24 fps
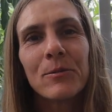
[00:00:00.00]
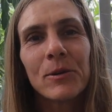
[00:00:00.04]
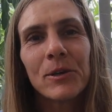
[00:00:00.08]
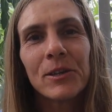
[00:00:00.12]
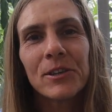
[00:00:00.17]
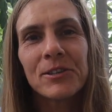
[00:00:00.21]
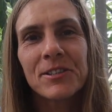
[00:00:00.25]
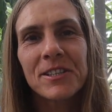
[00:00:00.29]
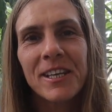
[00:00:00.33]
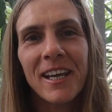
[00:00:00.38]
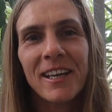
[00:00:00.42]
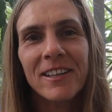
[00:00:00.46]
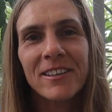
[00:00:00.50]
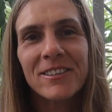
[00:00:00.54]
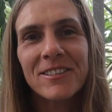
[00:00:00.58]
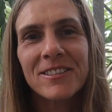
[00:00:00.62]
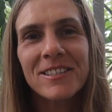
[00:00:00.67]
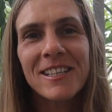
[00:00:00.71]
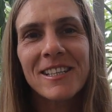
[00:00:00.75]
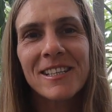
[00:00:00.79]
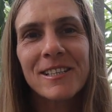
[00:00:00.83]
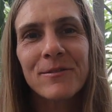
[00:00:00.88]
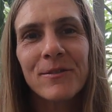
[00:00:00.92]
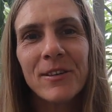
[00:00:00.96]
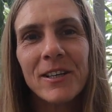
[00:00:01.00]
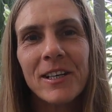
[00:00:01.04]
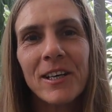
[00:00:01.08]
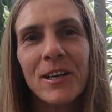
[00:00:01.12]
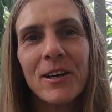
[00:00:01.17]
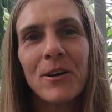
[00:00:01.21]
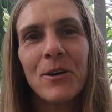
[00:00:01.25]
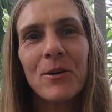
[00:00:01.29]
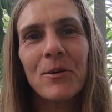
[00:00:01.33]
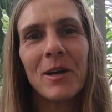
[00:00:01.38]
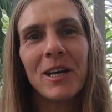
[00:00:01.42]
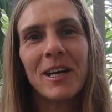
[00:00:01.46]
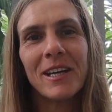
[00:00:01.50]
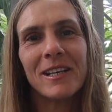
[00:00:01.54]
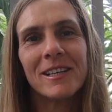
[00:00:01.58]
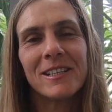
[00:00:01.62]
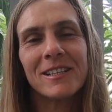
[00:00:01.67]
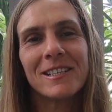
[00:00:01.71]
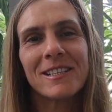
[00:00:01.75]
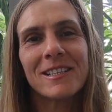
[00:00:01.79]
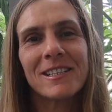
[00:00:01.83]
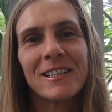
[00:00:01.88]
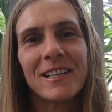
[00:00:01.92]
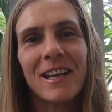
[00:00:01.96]
roller skaters. This video
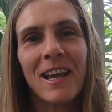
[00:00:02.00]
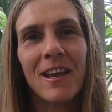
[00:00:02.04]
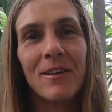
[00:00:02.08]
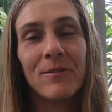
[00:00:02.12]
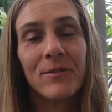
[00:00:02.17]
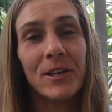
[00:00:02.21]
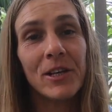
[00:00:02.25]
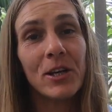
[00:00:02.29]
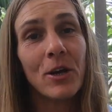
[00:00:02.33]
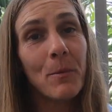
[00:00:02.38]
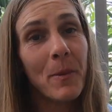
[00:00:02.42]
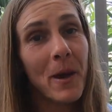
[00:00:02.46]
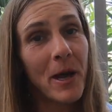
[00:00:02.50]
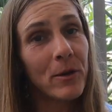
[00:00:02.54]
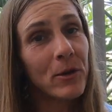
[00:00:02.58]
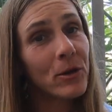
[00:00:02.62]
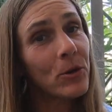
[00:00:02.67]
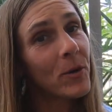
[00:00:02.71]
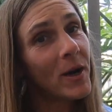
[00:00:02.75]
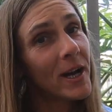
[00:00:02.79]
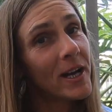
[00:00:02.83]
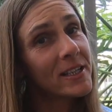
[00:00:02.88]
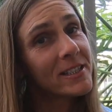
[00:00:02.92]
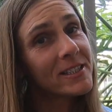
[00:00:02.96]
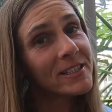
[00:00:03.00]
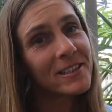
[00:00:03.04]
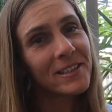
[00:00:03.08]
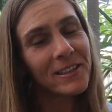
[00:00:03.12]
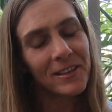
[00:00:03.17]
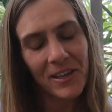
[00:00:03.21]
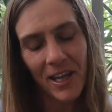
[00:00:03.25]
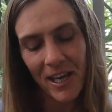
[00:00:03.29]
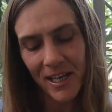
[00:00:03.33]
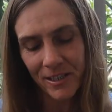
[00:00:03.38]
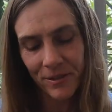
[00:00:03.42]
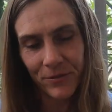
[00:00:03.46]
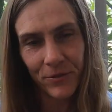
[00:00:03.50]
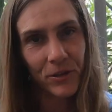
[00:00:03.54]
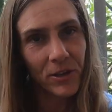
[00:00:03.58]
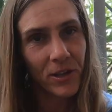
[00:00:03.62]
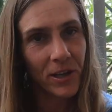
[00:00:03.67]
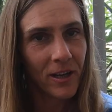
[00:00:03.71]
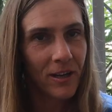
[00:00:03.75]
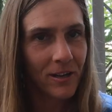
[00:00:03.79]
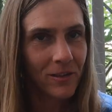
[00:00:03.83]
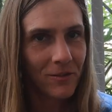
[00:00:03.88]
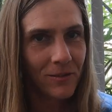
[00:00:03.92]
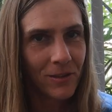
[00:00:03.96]
is a video by request. Thanks for
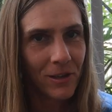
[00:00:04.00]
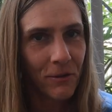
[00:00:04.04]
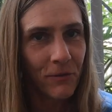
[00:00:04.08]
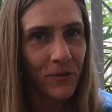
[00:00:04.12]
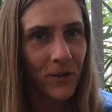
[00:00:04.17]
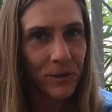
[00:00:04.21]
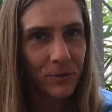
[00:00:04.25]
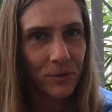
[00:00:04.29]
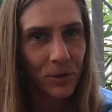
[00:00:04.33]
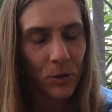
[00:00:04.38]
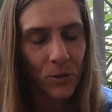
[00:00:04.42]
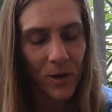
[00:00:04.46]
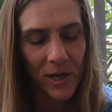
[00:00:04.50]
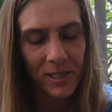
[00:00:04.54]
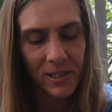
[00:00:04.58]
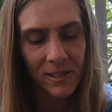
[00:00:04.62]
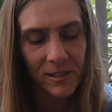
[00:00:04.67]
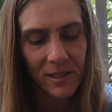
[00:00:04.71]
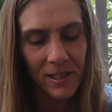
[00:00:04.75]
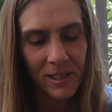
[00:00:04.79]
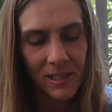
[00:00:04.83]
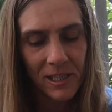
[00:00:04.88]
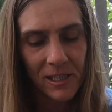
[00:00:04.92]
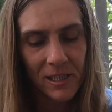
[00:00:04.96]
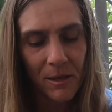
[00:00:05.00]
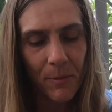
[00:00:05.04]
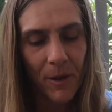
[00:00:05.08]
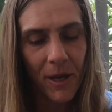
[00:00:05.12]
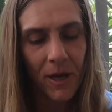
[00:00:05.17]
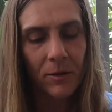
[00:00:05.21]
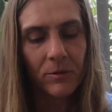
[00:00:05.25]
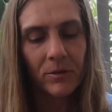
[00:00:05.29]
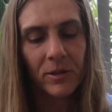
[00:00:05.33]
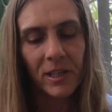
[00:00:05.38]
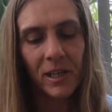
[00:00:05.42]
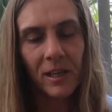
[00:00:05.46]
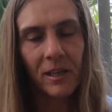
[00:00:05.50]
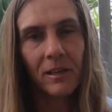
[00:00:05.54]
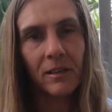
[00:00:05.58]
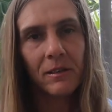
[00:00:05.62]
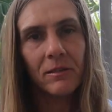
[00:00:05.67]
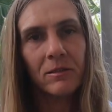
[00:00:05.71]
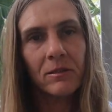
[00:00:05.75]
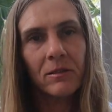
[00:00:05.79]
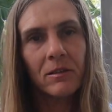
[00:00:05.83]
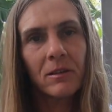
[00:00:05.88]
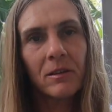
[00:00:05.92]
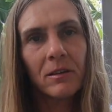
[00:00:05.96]
the fun request. This is about
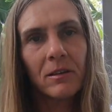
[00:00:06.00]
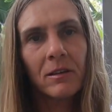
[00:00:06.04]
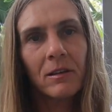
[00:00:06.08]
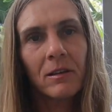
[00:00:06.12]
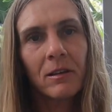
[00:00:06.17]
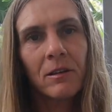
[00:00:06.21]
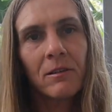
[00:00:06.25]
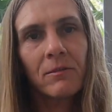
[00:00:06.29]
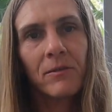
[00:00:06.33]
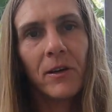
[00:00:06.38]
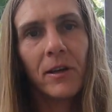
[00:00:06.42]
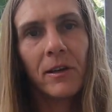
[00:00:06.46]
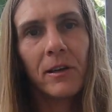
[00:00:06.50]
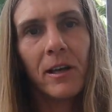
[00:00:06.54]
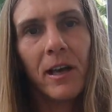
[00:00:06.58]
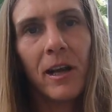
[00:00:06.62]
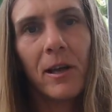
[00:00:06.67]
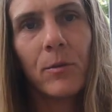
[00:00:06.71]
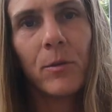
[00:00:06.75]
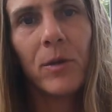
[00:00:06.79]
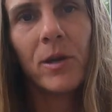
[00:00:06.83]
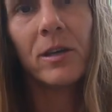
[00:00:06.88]
the Fundae